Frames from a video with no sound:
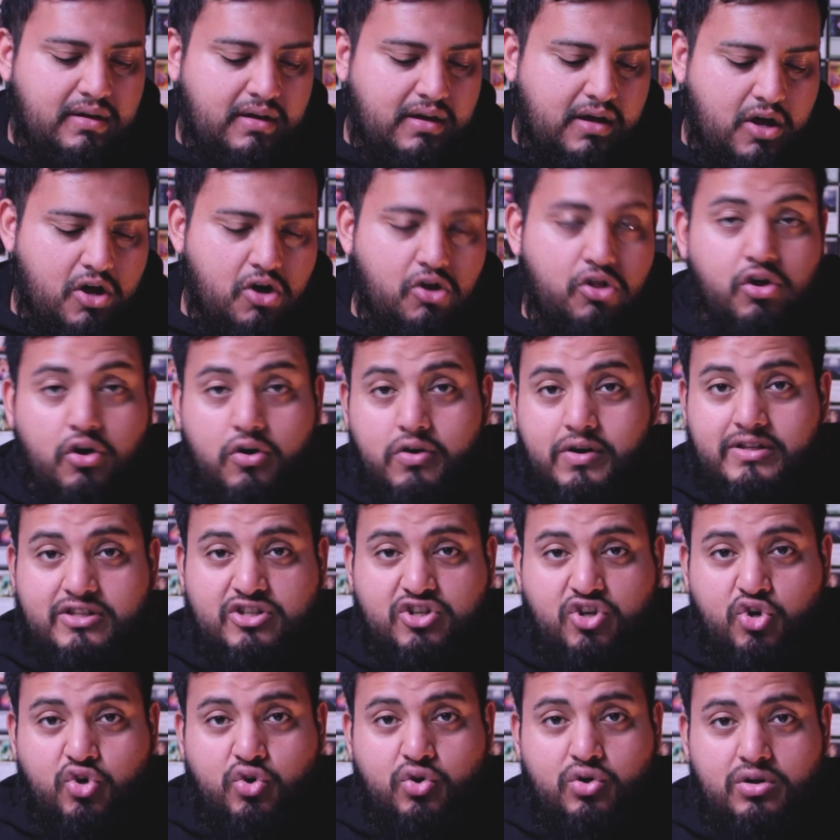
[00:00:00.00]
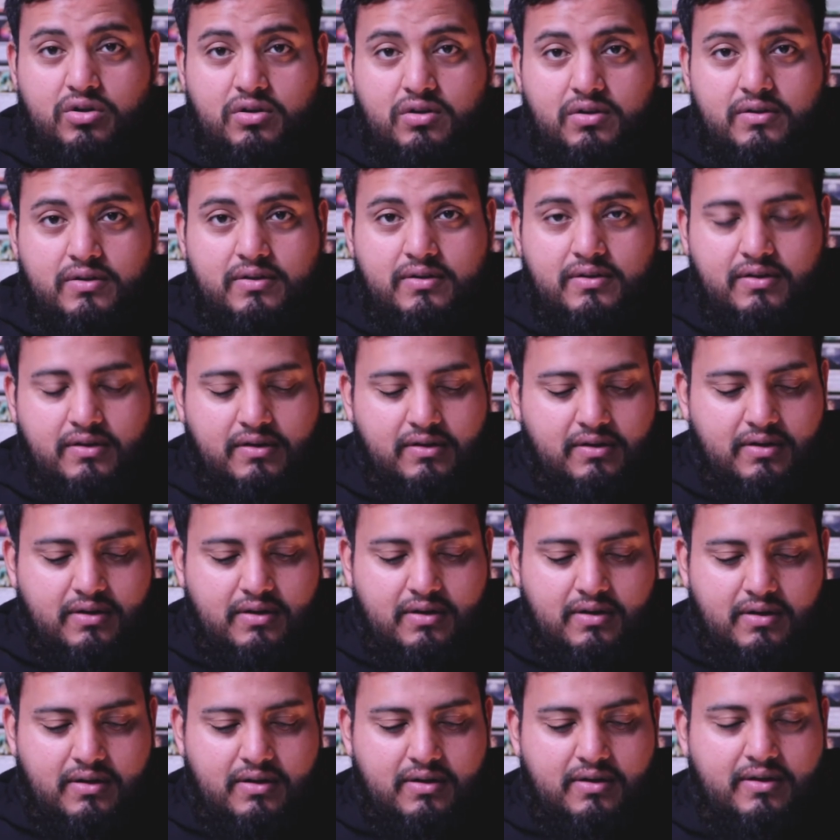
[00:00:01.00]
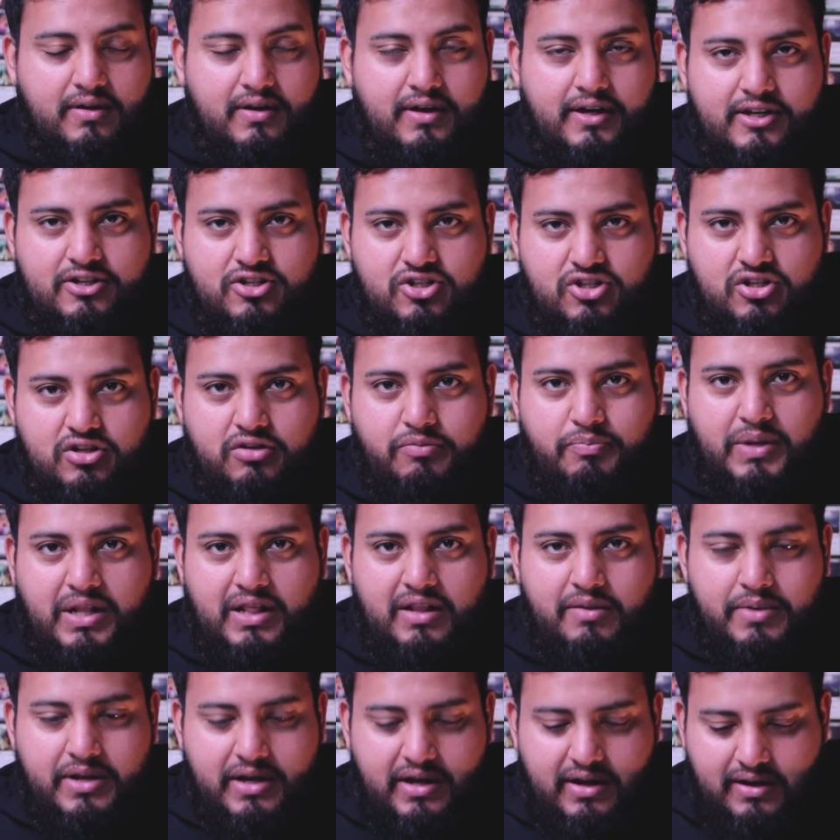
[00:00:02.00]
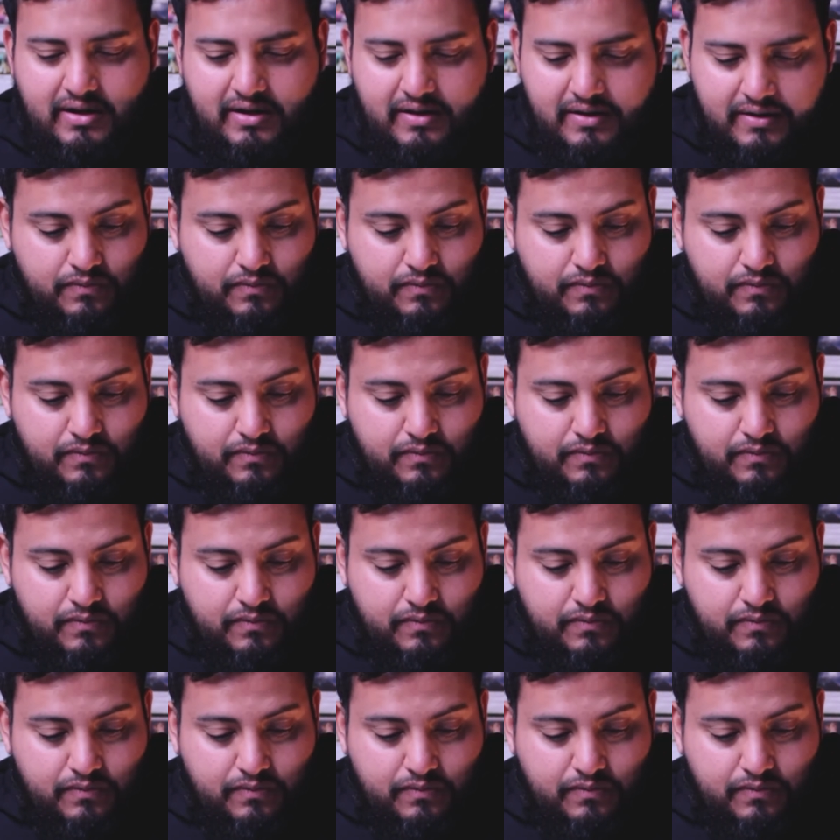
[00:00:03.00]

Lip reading: although it's cool, it should be limited.